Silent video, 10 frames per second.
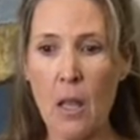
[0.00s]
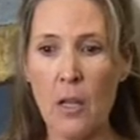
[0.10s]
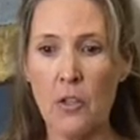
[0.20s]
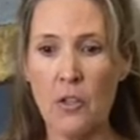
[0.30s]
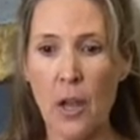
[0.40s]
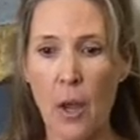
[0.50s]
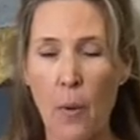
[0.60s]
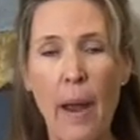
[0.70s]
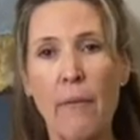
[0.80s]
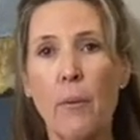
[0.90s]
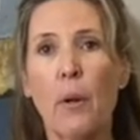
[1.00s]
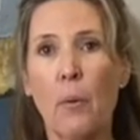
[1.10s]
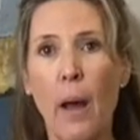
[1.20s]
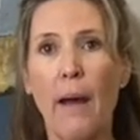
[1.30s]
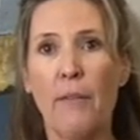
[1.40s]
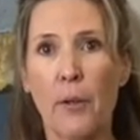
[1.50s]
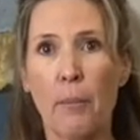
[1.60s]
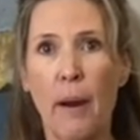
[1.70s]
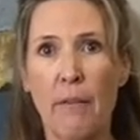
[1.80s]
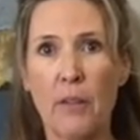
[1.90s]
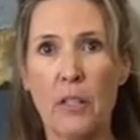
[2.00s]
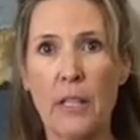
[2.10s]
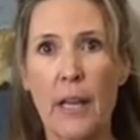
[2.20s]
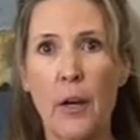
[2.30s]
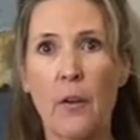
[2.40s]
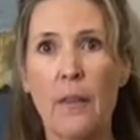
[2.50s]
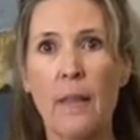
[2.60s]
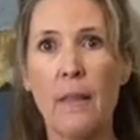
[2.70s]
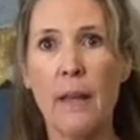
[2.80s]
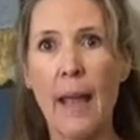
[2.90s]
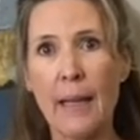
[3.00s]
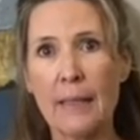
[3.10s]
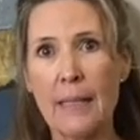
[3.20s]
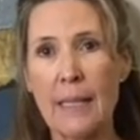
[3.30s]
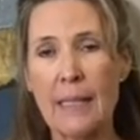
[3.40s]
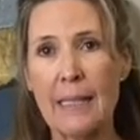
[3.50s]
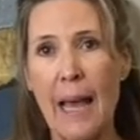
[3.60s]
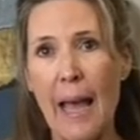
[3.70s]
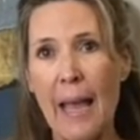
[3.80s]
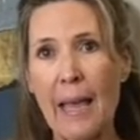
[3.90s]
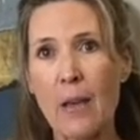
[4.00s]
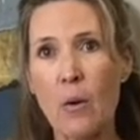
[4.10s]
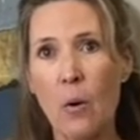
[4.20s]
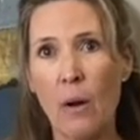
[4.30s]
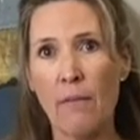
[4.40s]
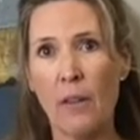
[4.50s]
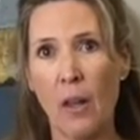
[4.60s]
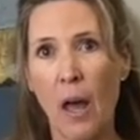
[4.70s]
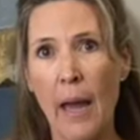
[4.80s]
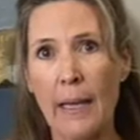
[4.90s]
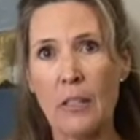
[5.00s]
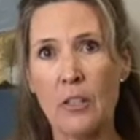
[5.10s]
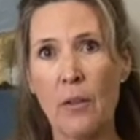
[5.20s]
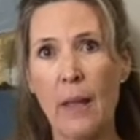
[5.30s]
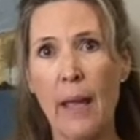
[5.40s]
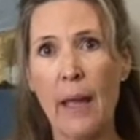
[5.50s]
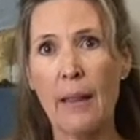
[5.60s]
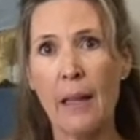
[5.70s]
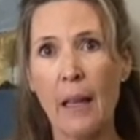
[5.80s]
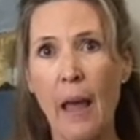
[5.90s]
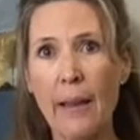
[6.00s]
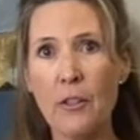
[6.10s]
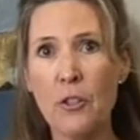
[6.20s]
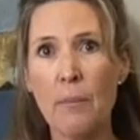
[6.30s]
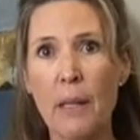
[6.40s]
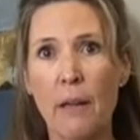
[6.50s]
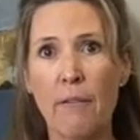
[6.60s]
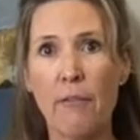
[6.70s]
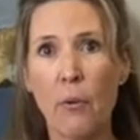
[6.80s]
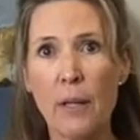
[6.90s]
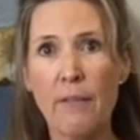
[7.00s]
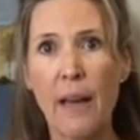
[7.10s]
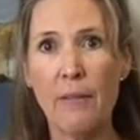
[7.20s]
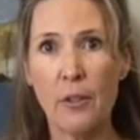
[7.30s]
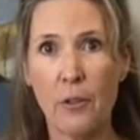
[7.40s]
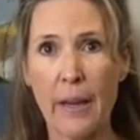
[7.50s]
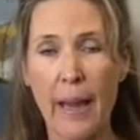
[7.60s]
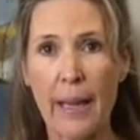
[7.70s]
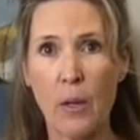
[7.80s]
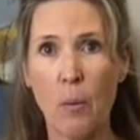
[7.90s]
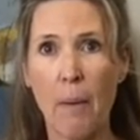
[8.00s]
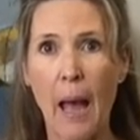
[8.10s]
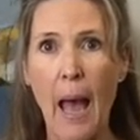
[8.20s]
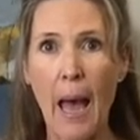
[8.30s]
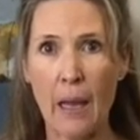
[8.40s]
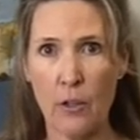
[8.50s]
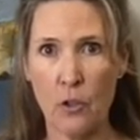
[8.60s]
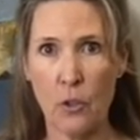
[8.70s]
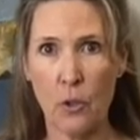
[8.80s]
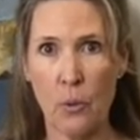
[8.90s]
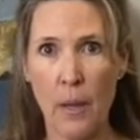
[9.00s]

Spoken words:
So everyone will have their preference there. Then the next thing is the angle of the light. So that the light should be at a 45-degree angle behind you.